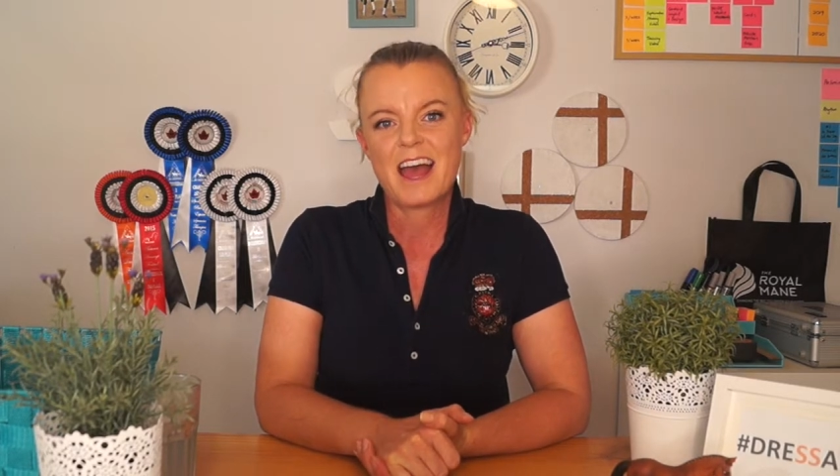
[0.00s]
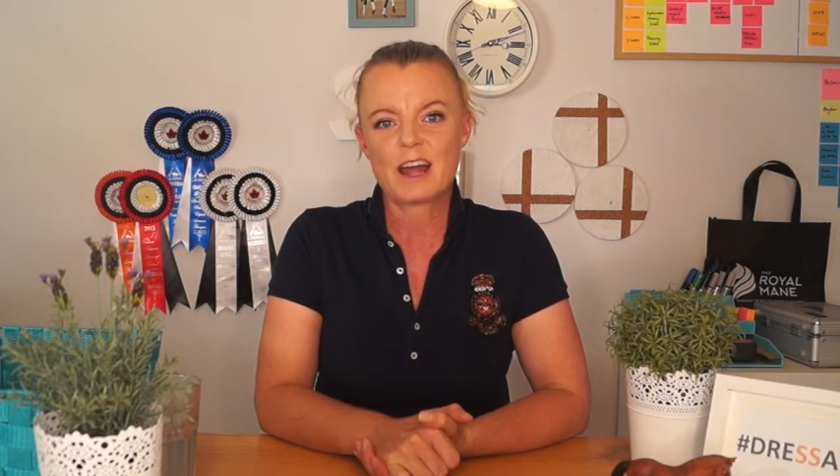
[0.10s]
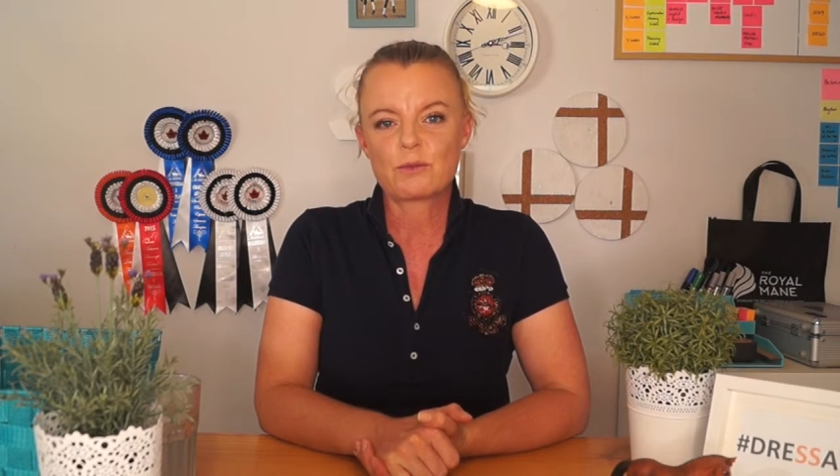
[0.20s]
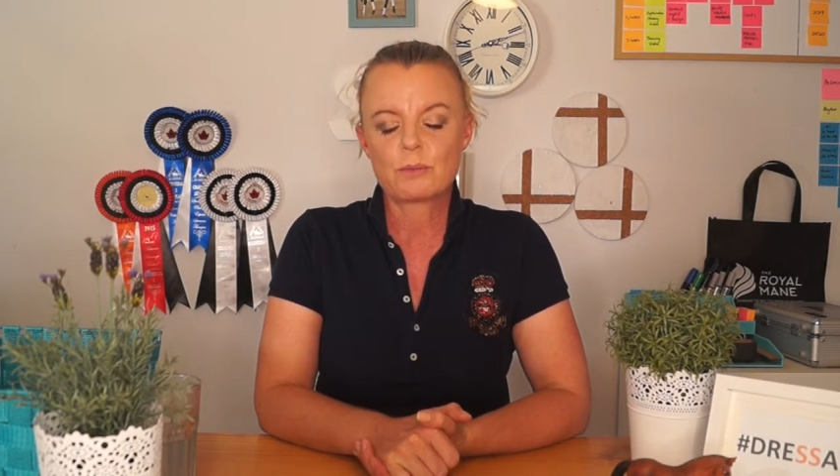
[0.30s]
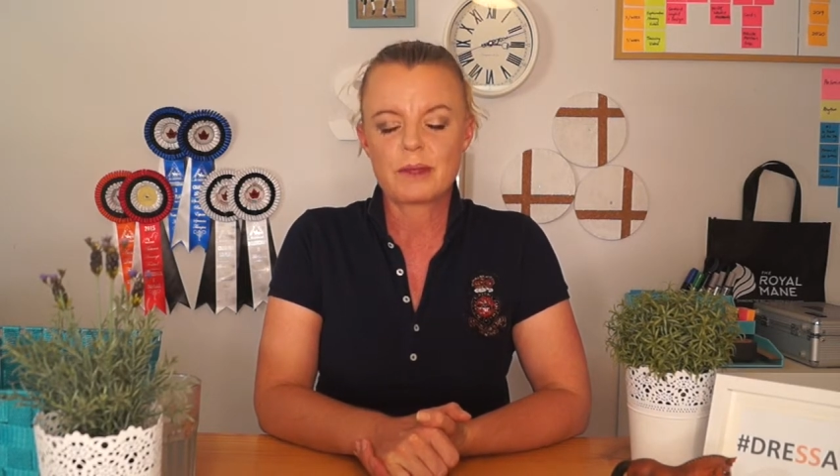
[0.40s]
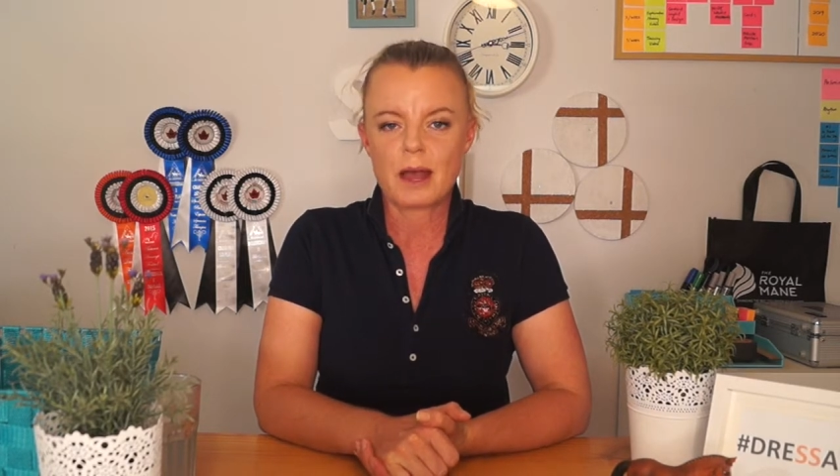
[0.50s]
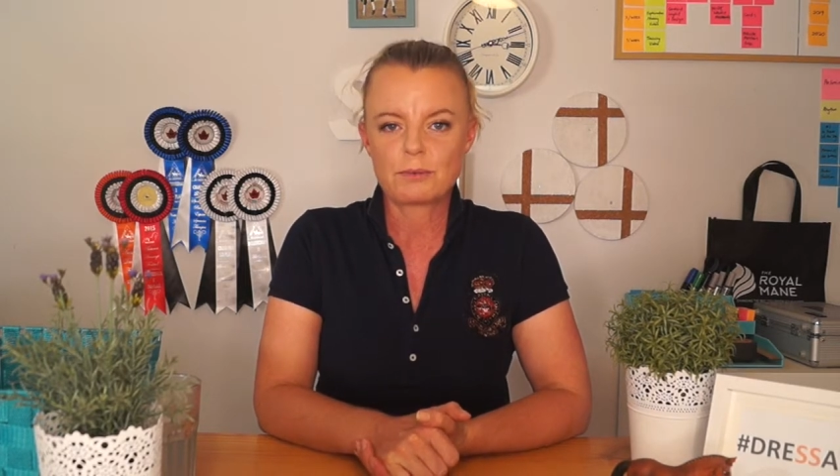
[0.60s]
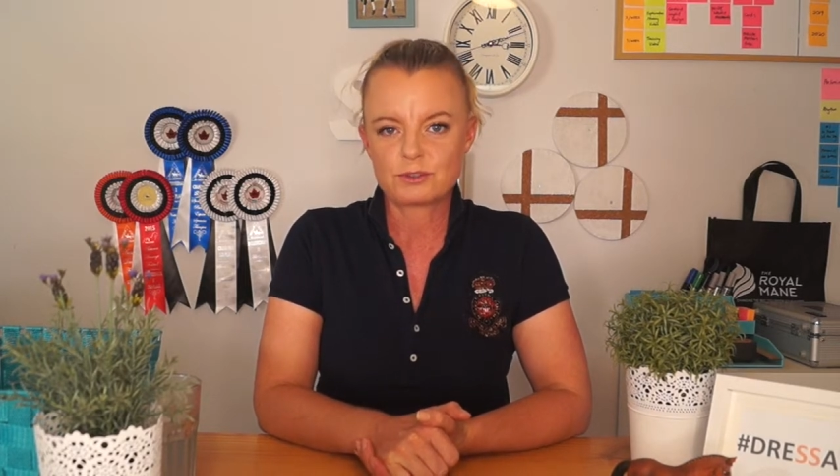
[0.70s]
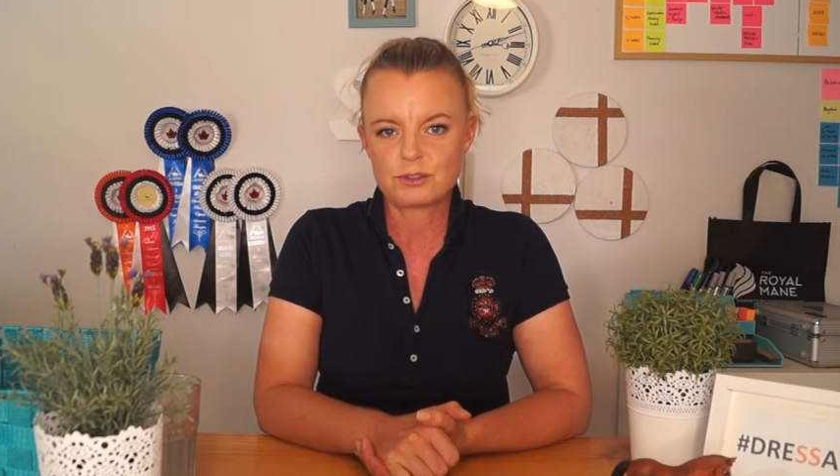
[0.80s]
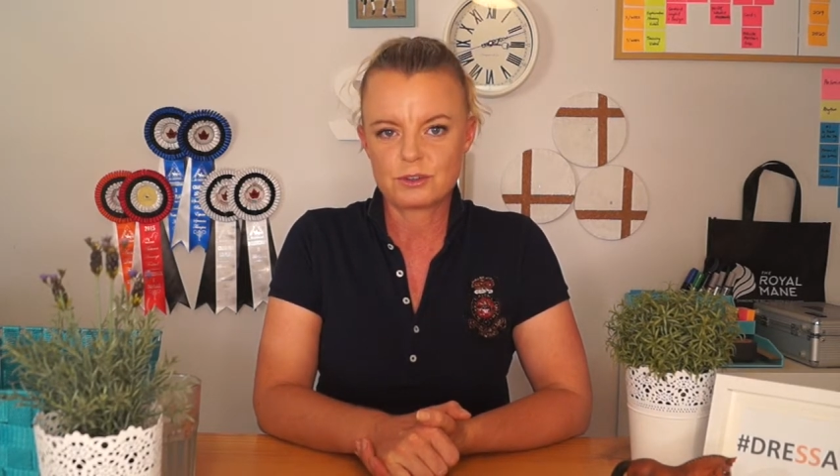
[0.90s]
and we'll be
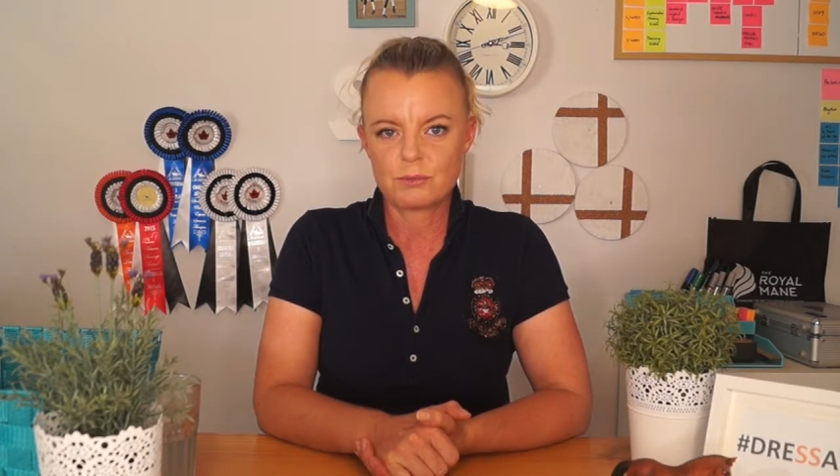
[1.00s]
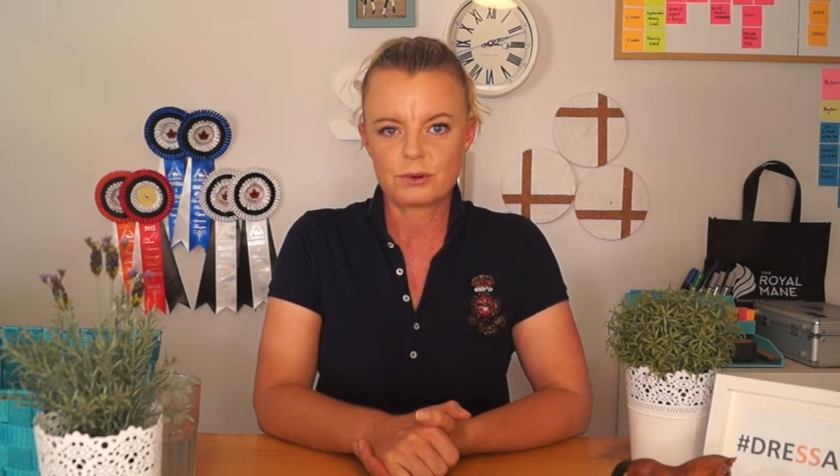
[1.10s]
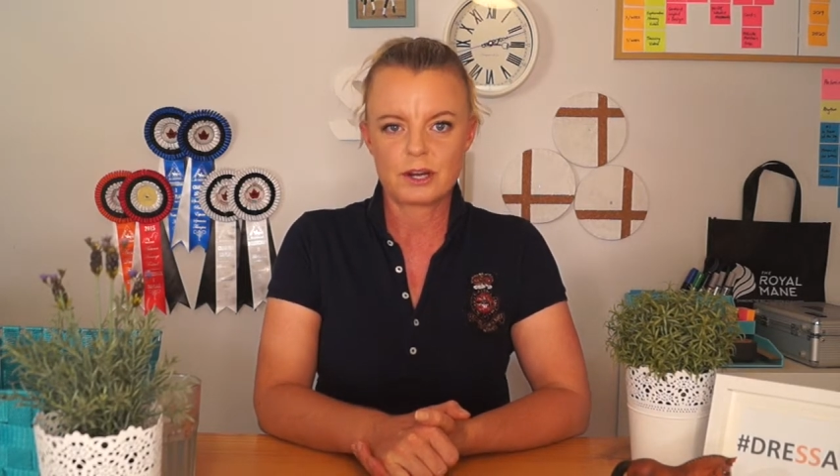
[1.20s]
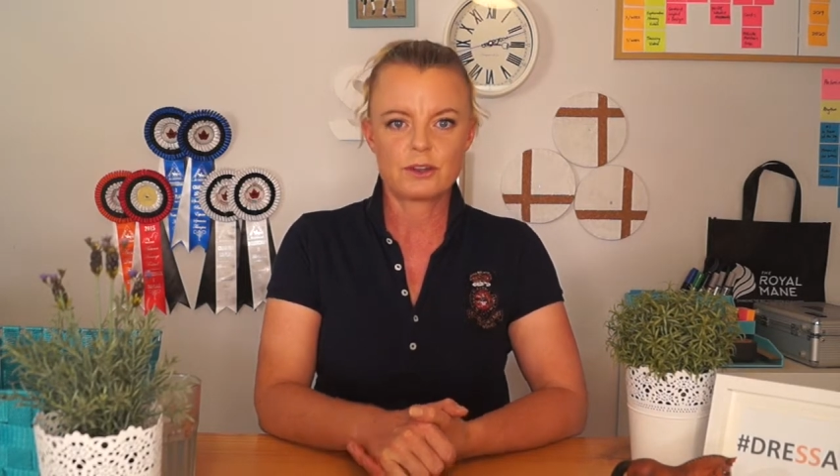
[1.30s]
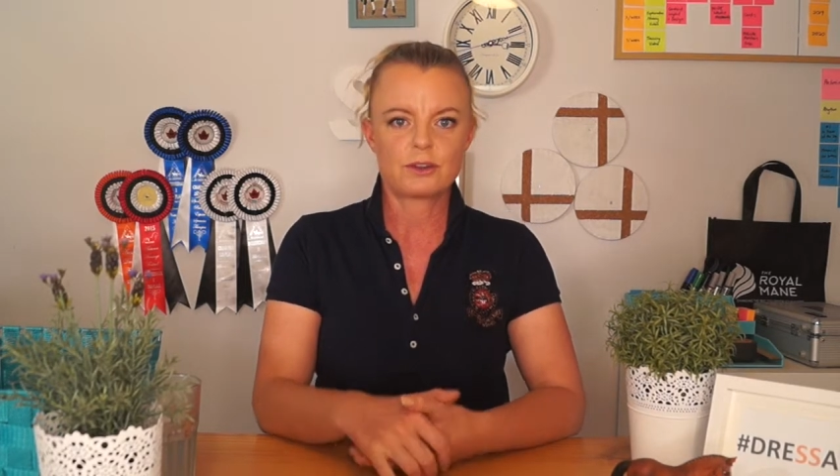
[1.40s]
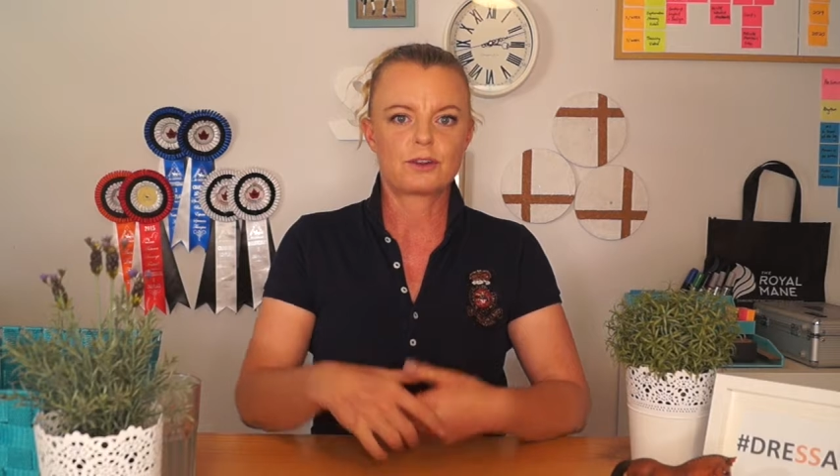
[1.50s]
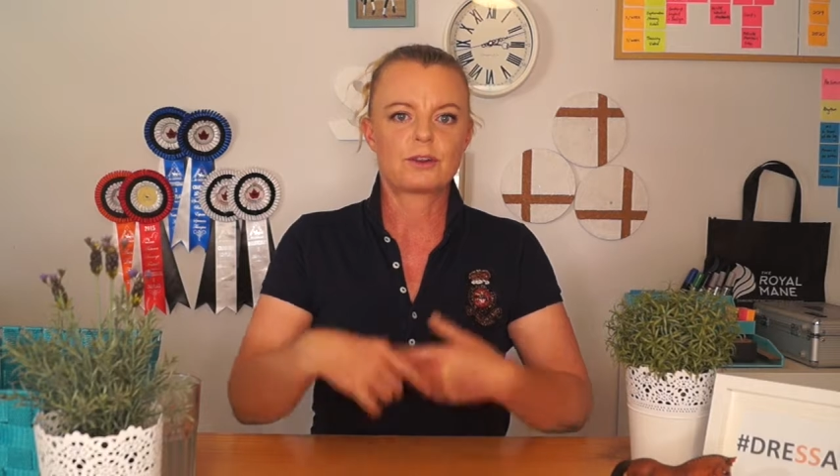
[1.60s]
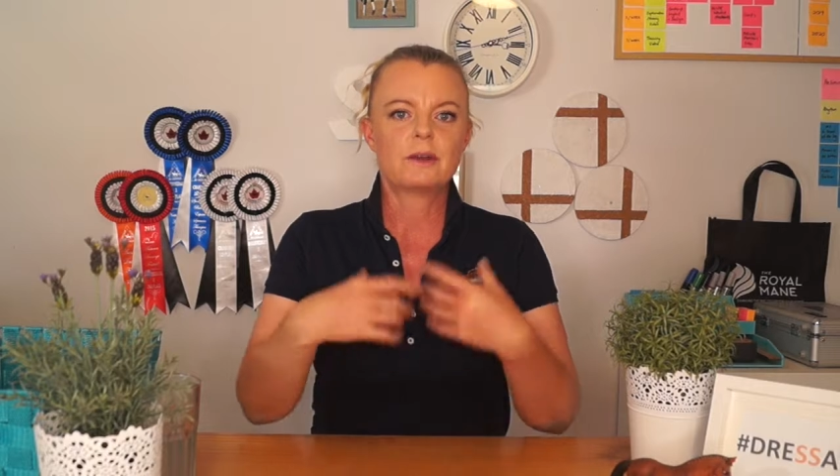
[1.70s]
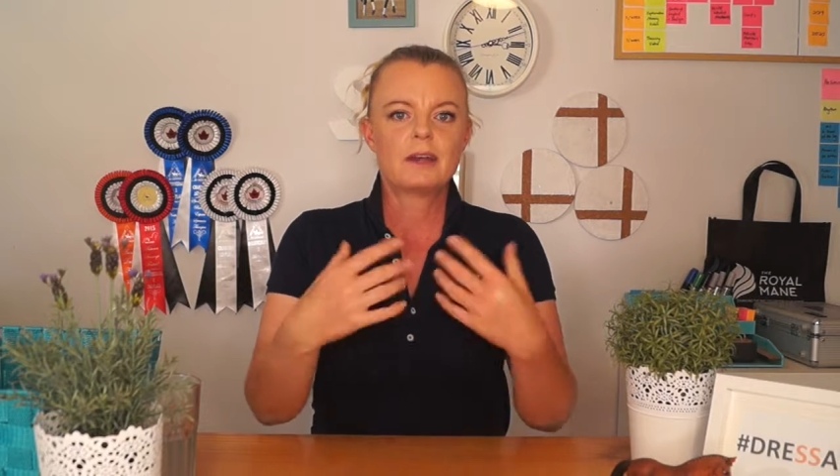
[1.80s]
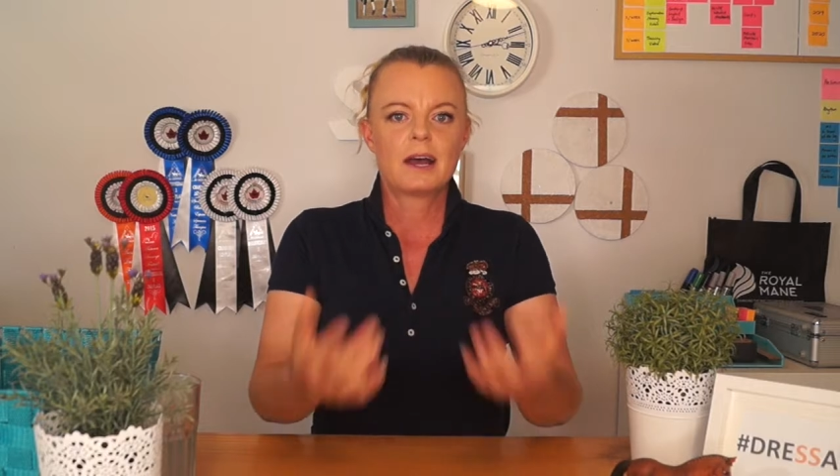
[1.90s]
able to bring
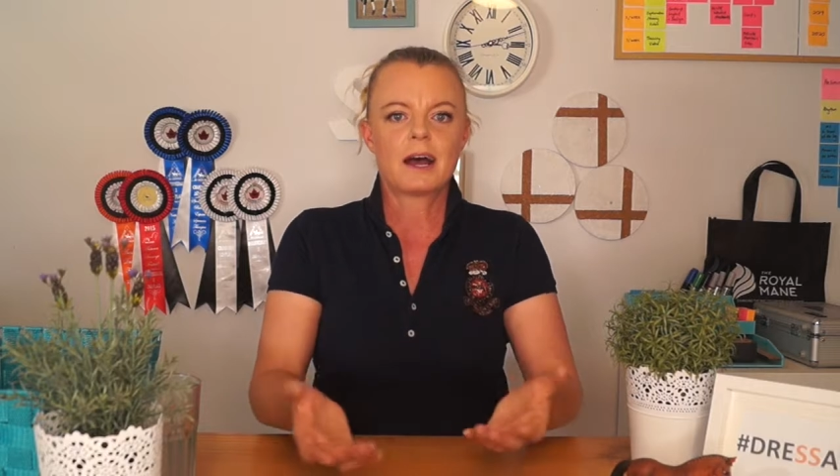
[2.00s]
you